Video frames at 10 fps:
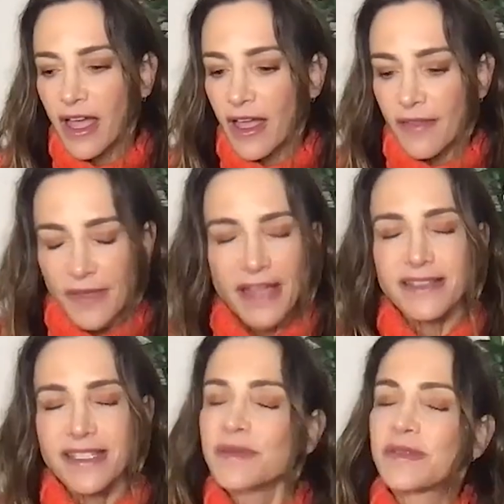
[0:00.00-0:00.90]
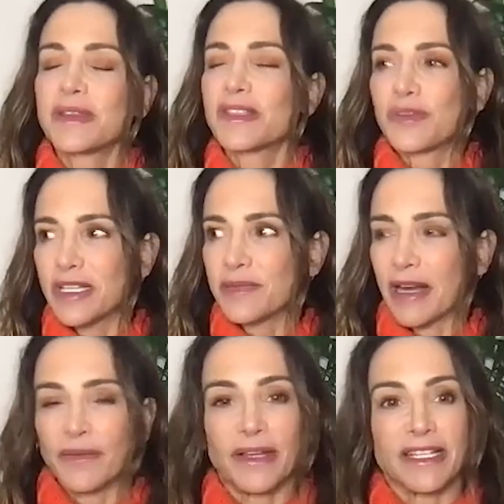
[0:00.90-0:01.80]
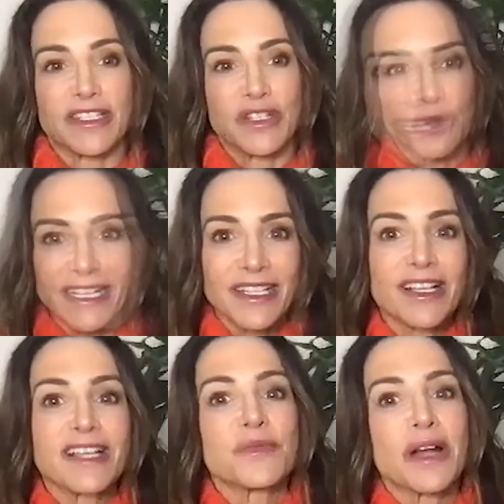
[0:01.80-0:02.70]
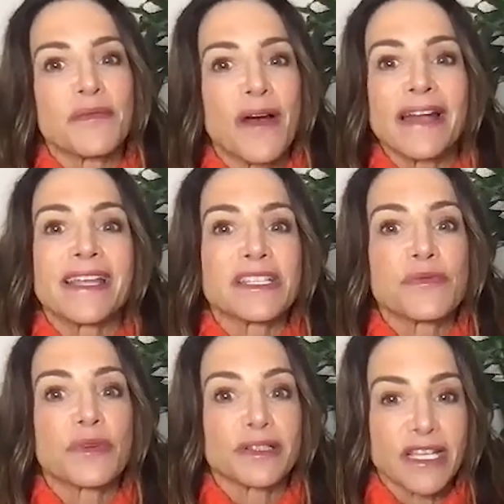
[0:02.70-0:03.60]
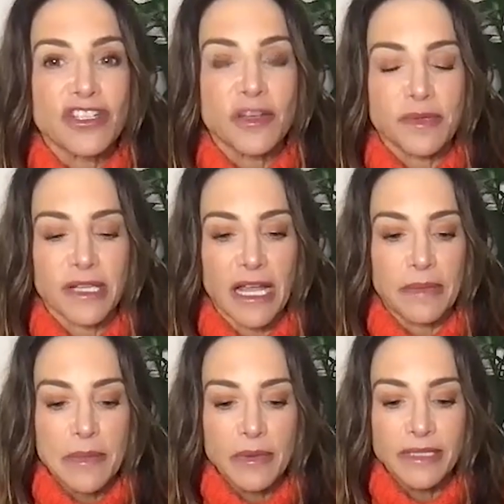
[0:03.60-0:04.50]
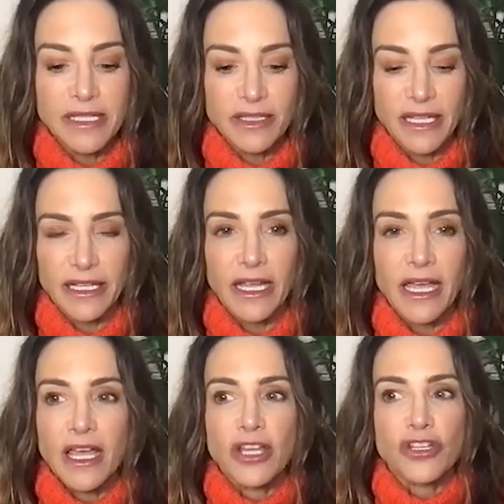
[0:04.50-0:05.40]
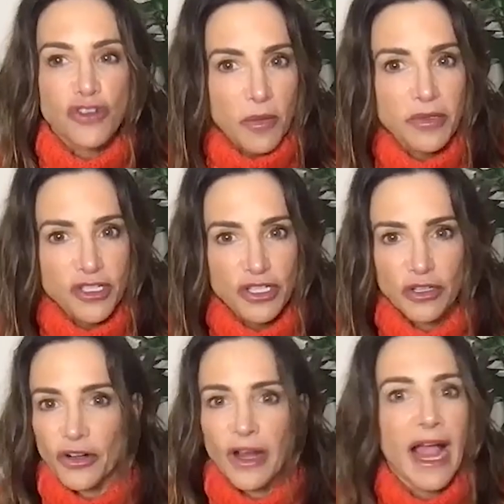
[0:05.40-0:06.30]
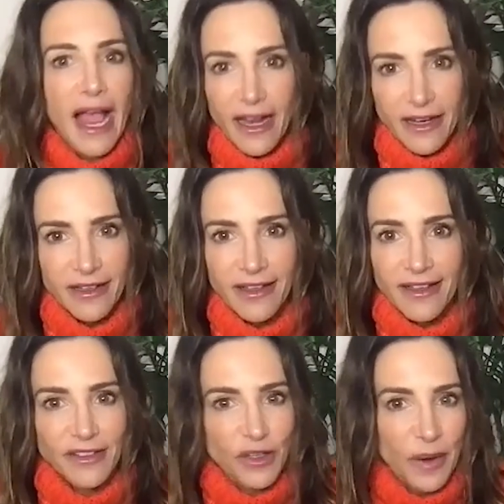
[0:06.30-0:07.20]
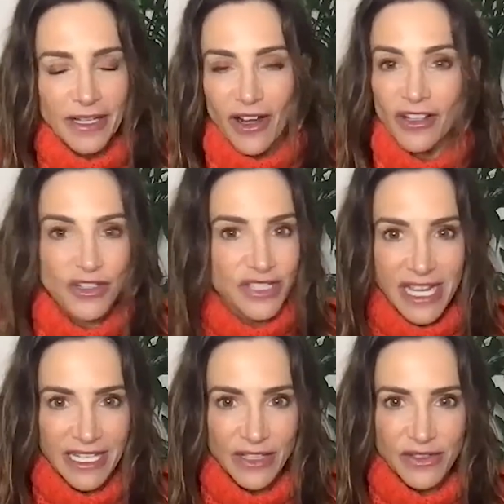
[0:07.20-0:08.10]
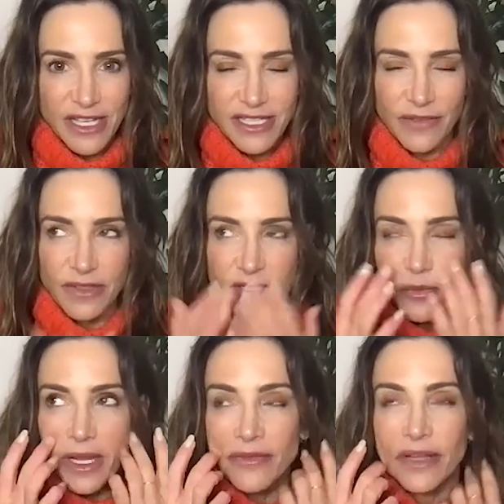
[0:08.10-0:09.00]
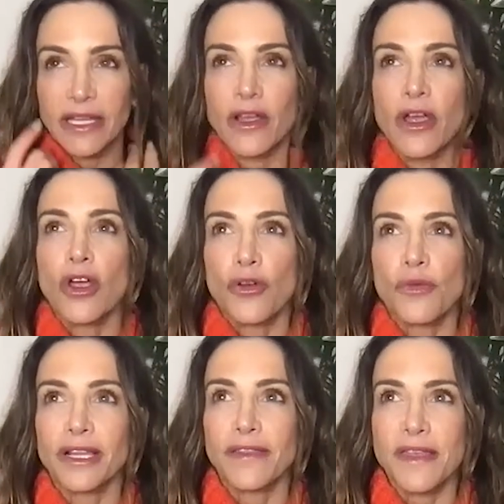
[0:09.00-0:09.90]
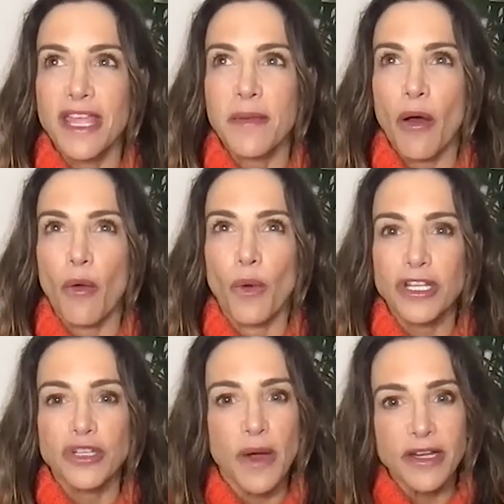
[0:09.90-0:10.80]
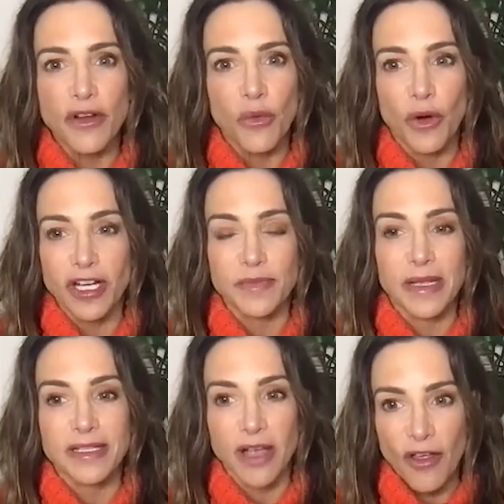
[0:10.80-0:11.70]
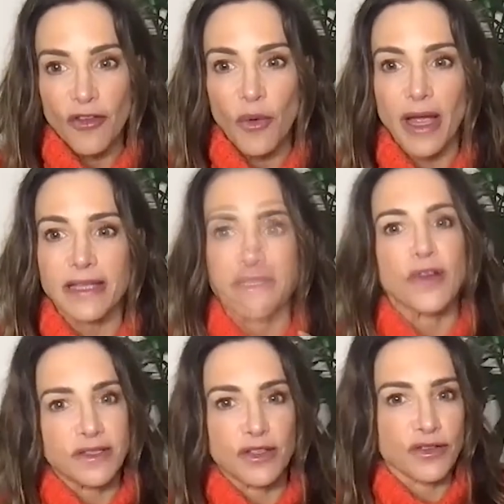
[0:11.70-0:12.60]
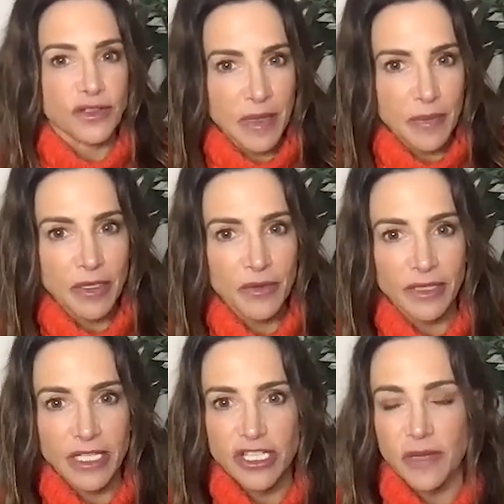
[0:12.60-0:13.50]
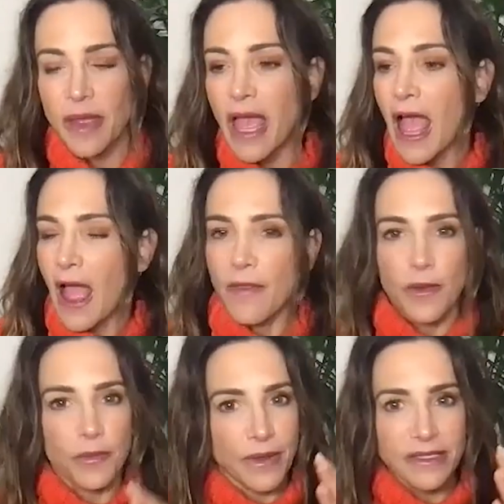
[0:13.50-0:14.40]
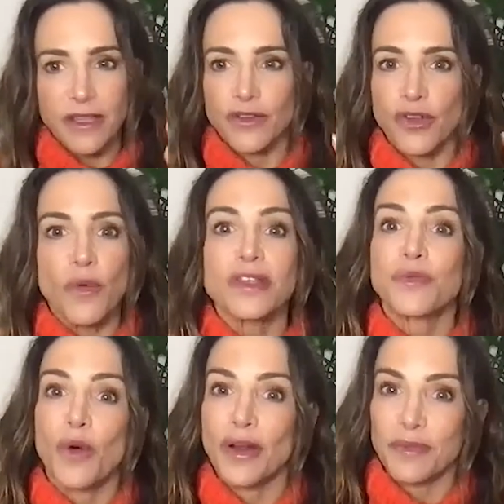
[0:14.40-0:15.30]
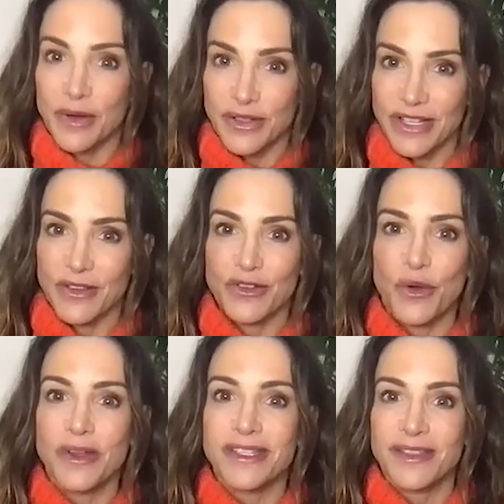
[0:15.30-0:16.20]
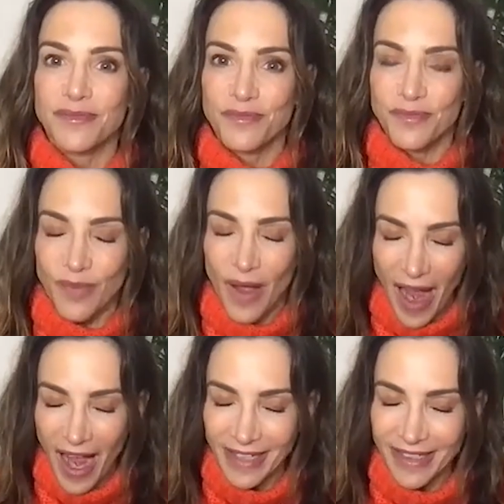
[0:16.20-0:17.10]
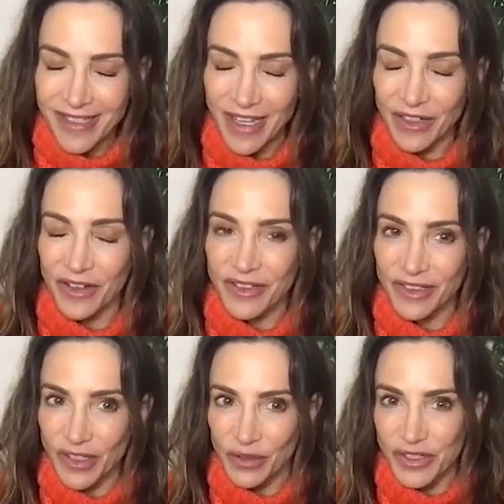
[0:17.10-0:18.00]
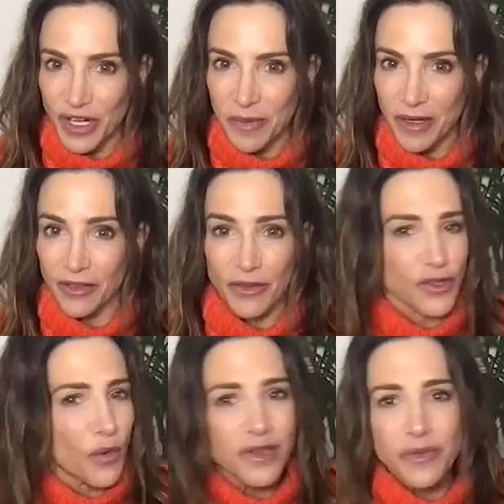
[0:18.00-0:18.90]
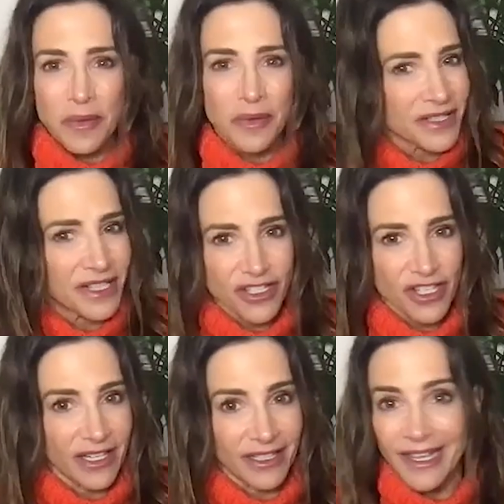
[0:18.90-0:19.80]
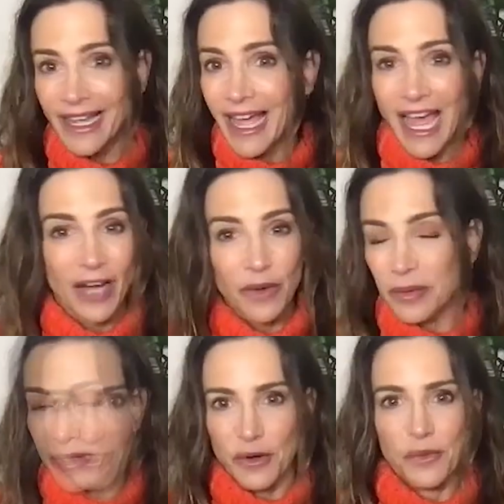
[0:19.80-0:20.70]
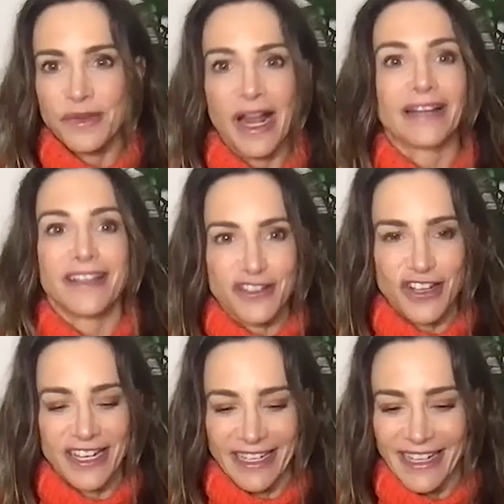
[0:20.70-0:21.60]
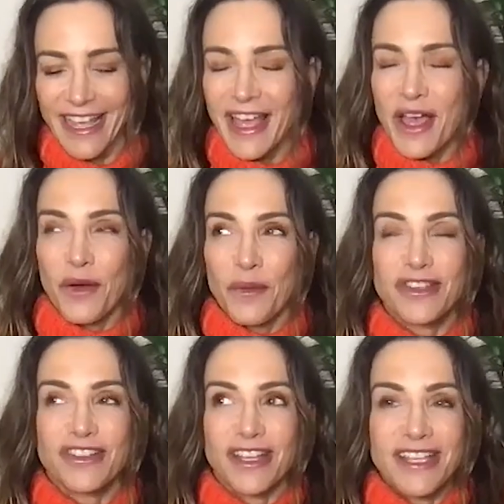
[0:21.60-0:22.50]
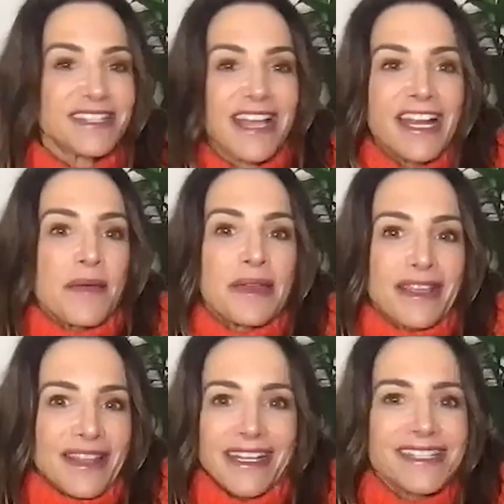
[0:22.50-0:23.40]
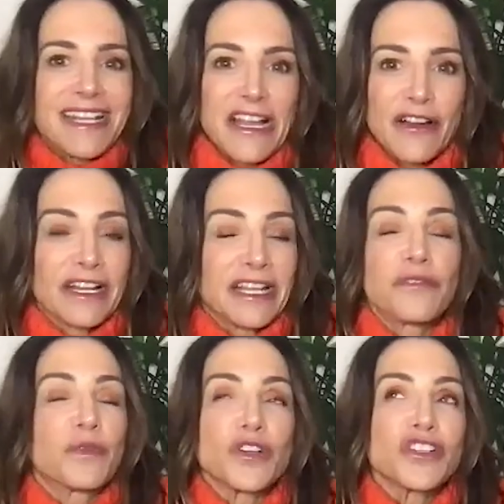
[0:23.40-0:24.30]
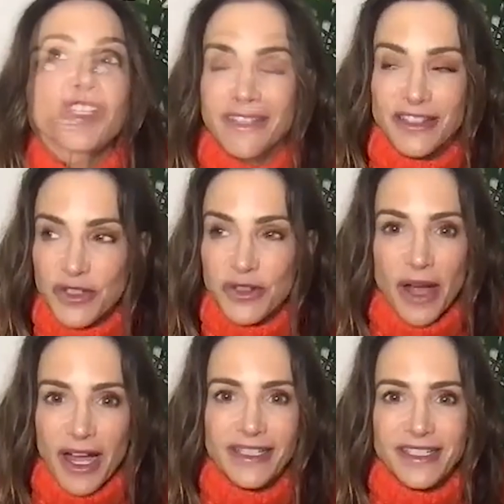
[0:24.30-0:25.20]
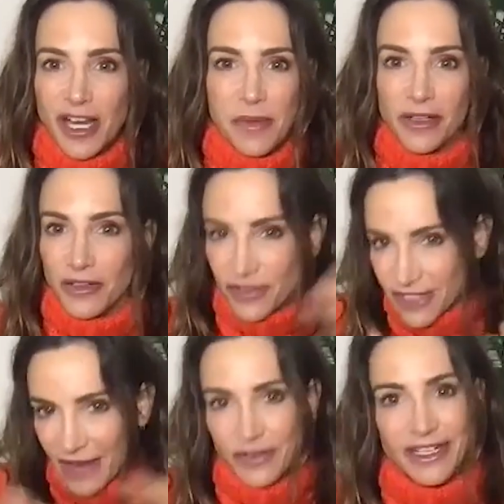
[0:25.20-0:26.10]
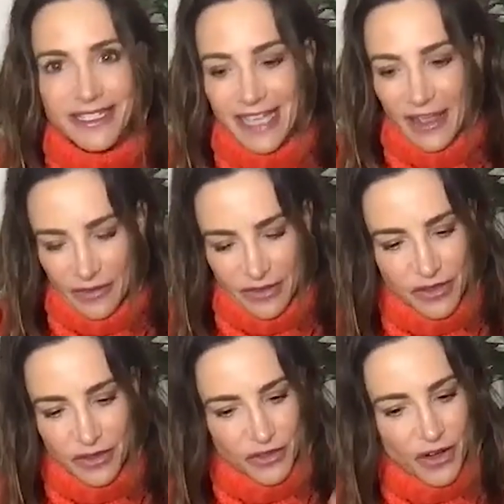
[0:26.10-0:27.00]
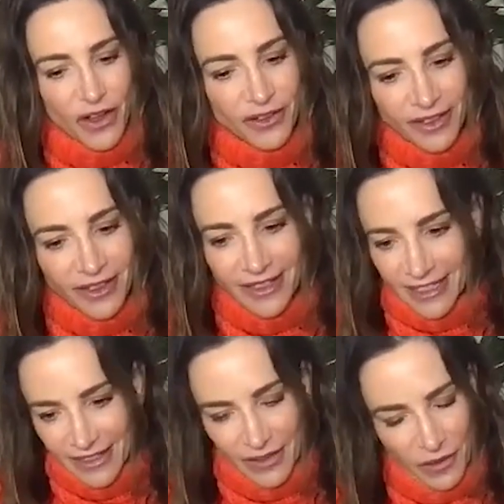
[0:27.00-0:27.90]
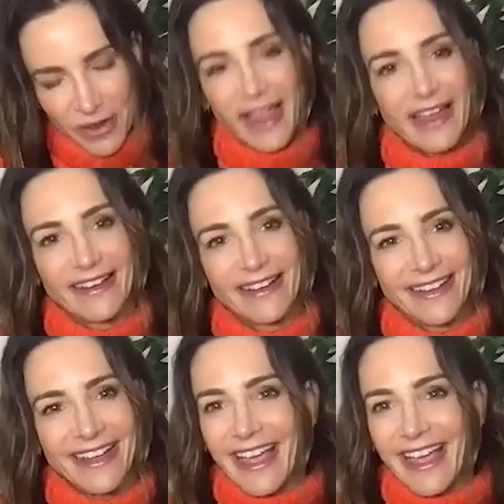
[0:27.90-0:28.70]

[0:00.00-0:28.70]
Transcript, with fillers: that seems to be the sweet spot if it gets too late because what i'm finding is in relationships a lot people need to like troubleshoot or hack their way to understanding their sex life it's a way of like really thinking about what do i know works because otherwise there's people in a relationship and they're let's say there's always one person there's always the high desire and the low desire partner there's always one person initiating and one person not initiating which is a dynamic that is inherent and unfortunately two high desire partners never get together so you're all okay.